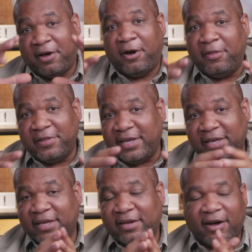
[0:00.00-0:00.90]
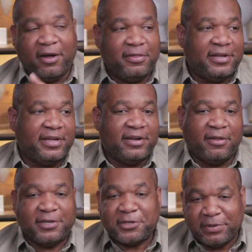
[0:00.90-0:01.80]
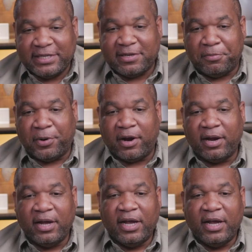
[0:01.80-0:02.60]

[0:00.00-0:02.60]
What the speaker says: on the screen somewhere.